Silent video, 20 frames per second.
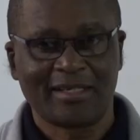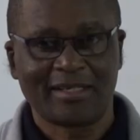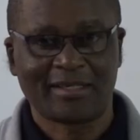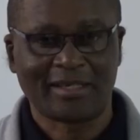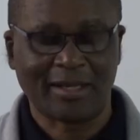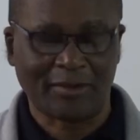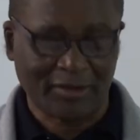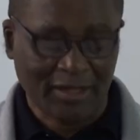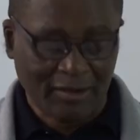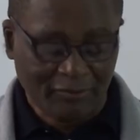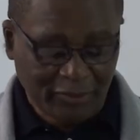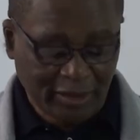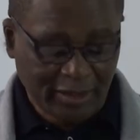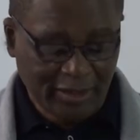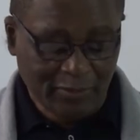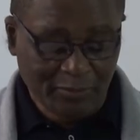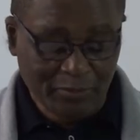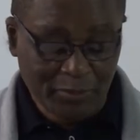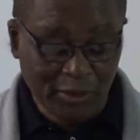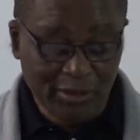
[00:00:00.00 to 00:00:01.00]
South
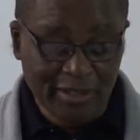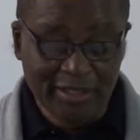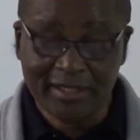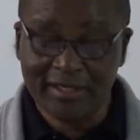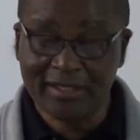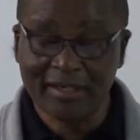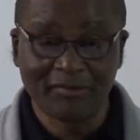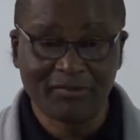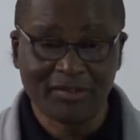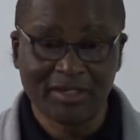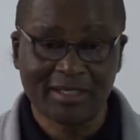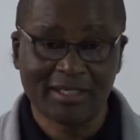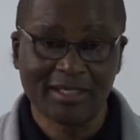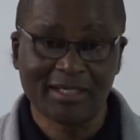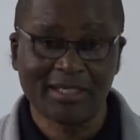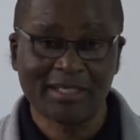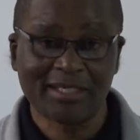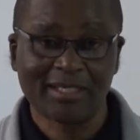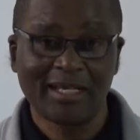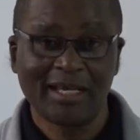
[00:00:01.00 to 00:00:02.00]
African police
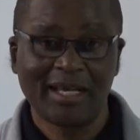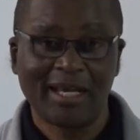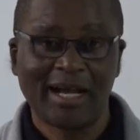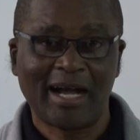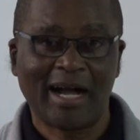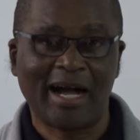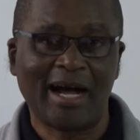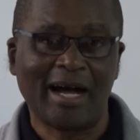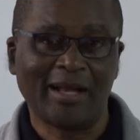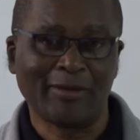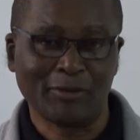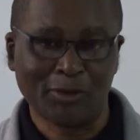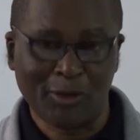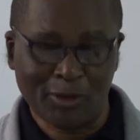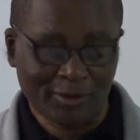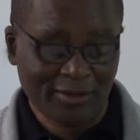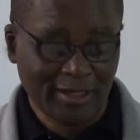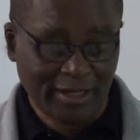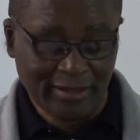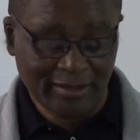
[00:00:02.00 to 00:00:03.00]
services, are
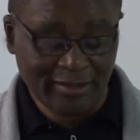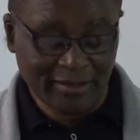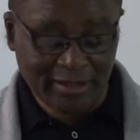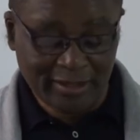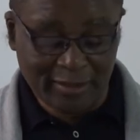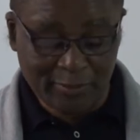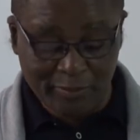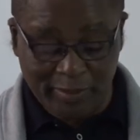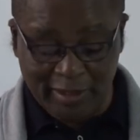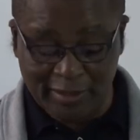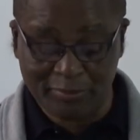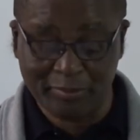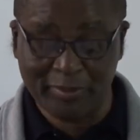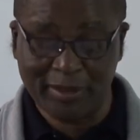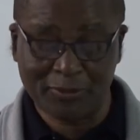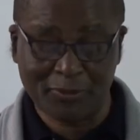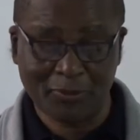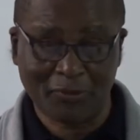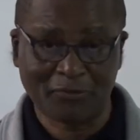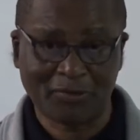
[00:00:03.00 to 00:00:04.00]
not in the
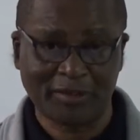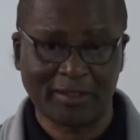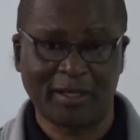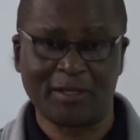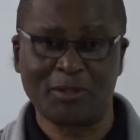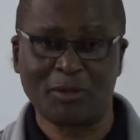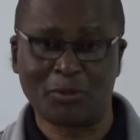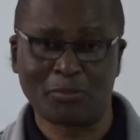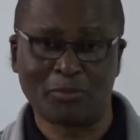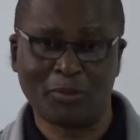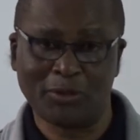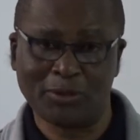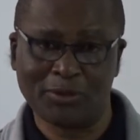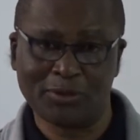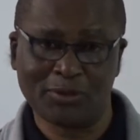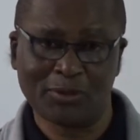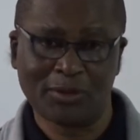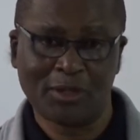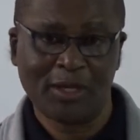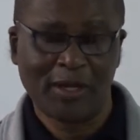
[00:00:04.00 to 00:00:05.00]
Department of Transport,
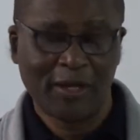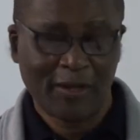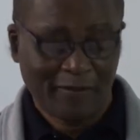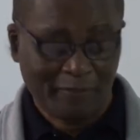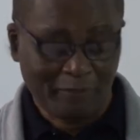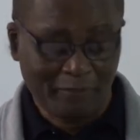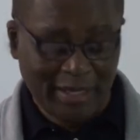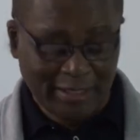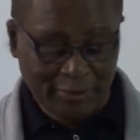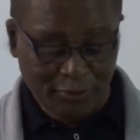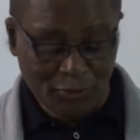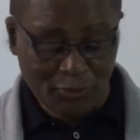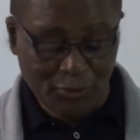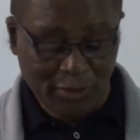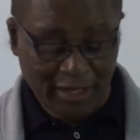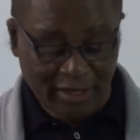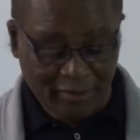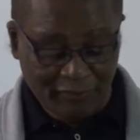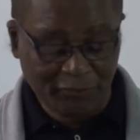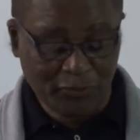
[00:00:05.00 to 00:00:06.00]
but you
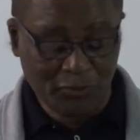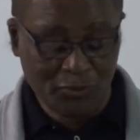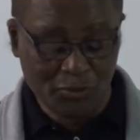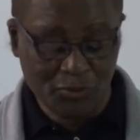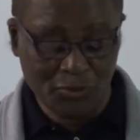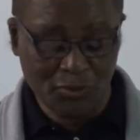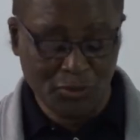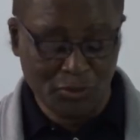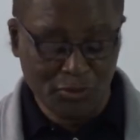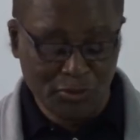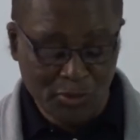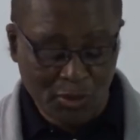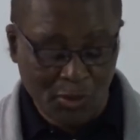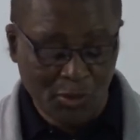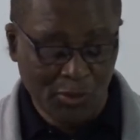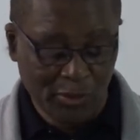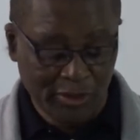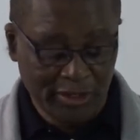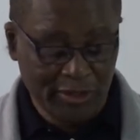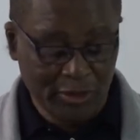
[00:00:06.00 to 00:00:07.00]
have to
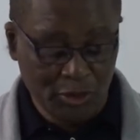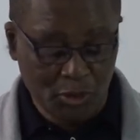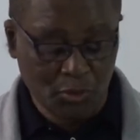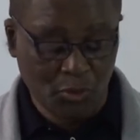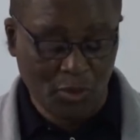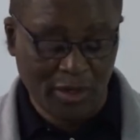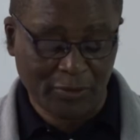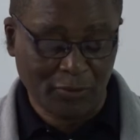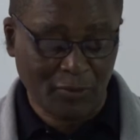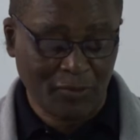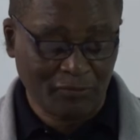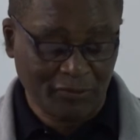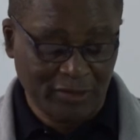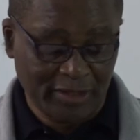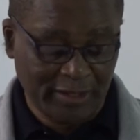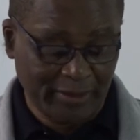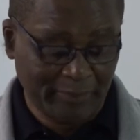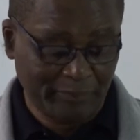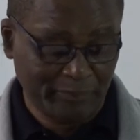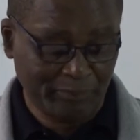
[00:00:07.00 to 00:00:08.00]
know each one of
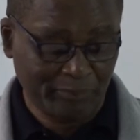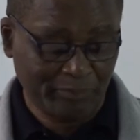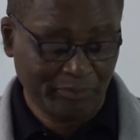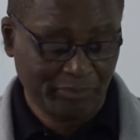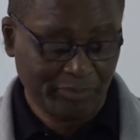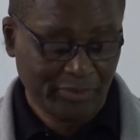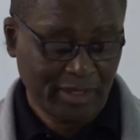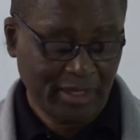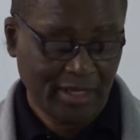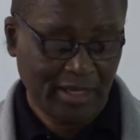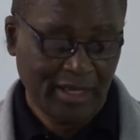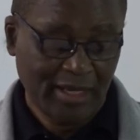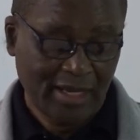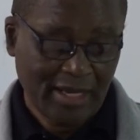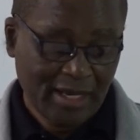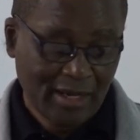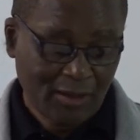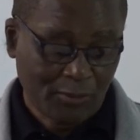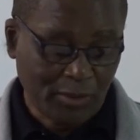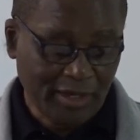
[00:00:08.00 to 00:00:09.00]
them.
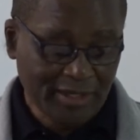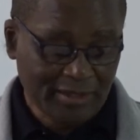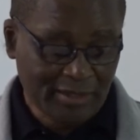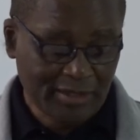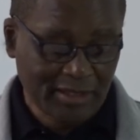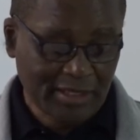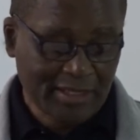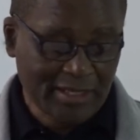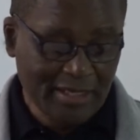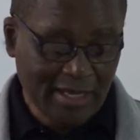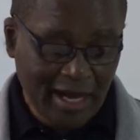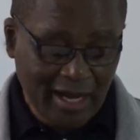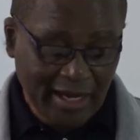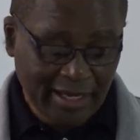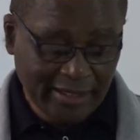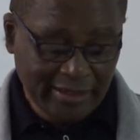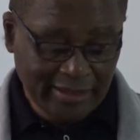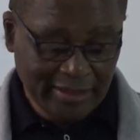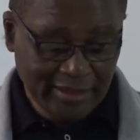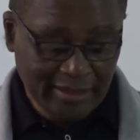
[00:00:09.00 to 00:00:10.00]
Question
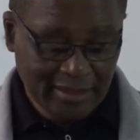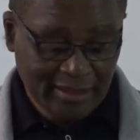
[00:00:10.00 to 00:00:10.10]
nine